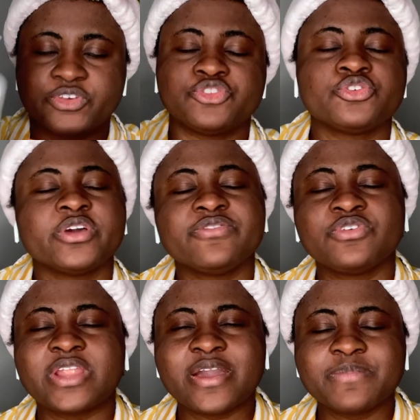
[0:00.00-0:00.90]
so if you
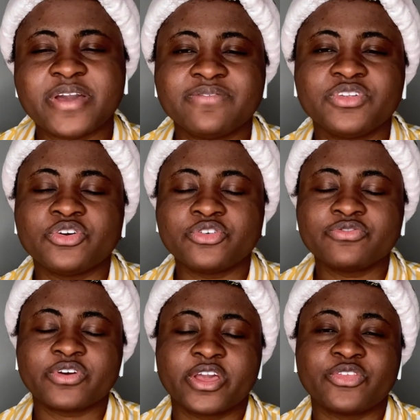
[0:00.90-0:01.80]
like my video don't
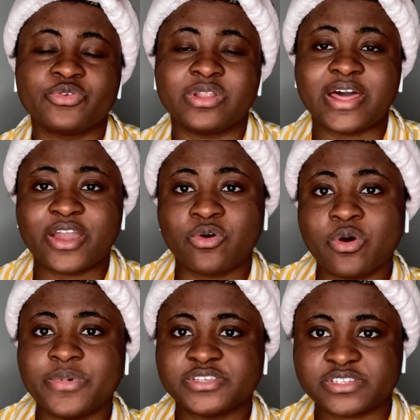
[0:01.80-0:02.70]
forget to like
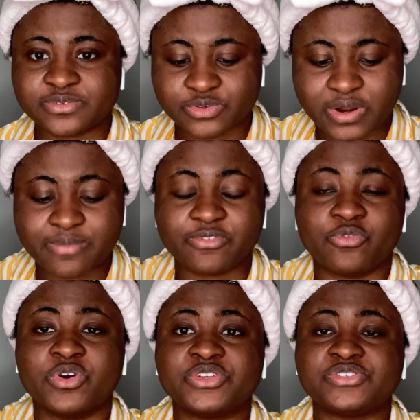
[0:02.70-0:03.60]
comment subscribe if you
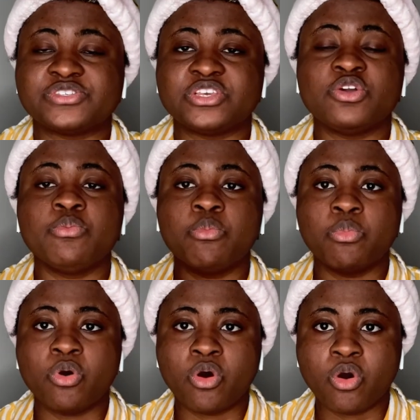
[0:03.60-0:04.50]
want to see
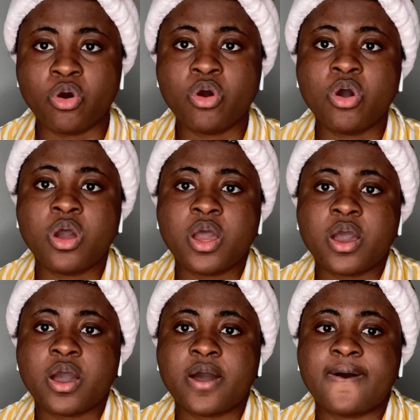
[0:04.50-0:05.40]
more
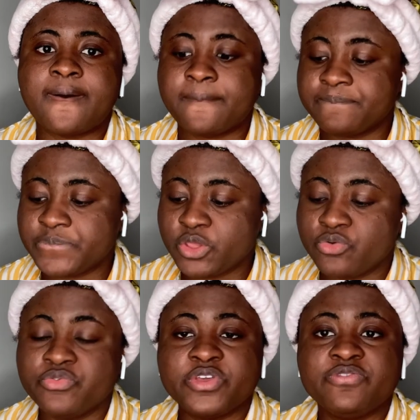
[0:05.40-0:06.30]
um
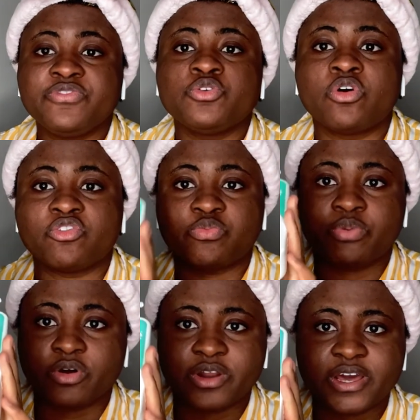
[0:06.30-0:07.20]
review of
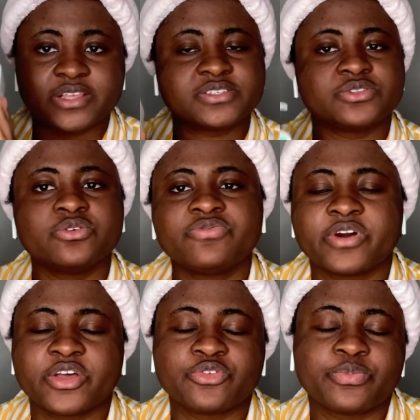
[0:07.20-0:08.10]
products don't
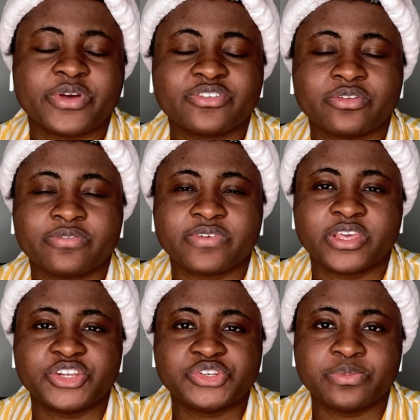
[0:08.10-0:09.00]
forget to press the
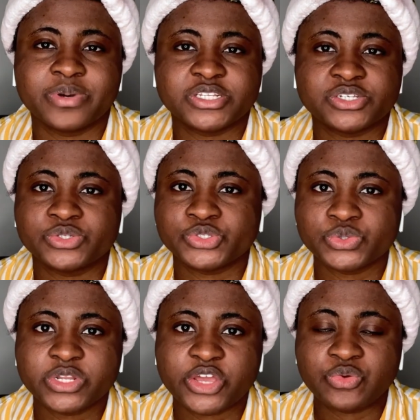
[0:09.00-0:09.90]
notification button
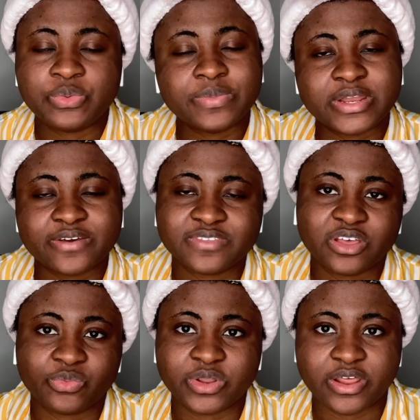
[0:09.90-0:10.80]
so that you won't be left
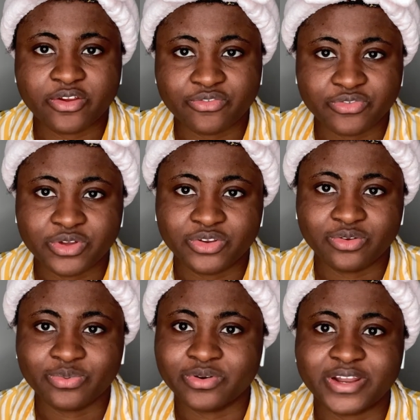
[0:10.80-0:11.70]
out when i review a new
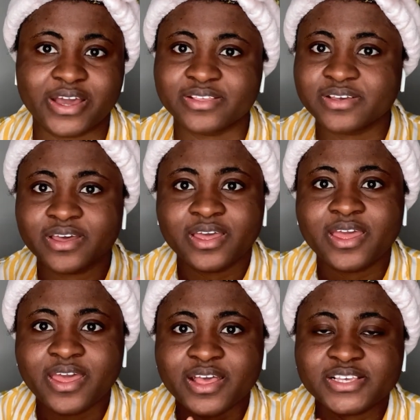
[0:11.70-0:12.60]
product
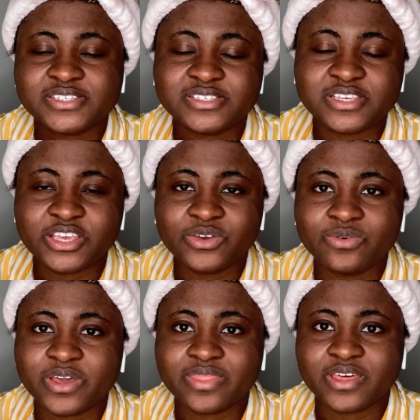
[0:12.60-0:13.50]
see you
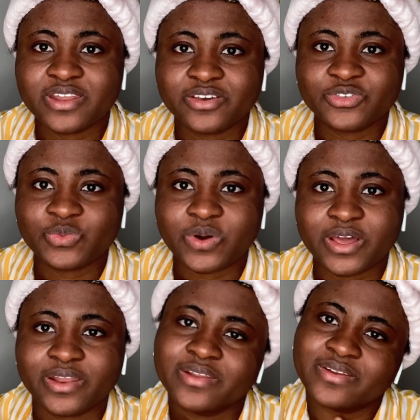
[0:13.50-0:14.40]
in the next one